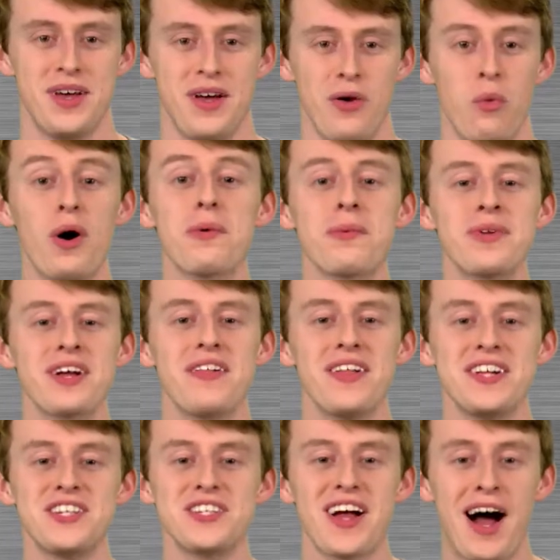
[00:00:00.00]
Welcome to
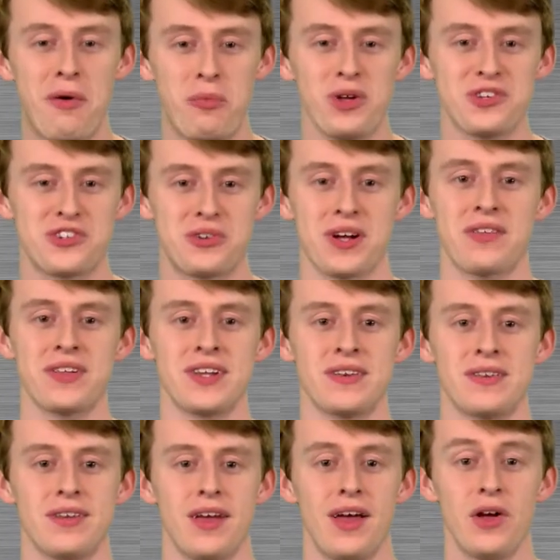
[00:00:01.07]
Glitched, I'm Will Strickland.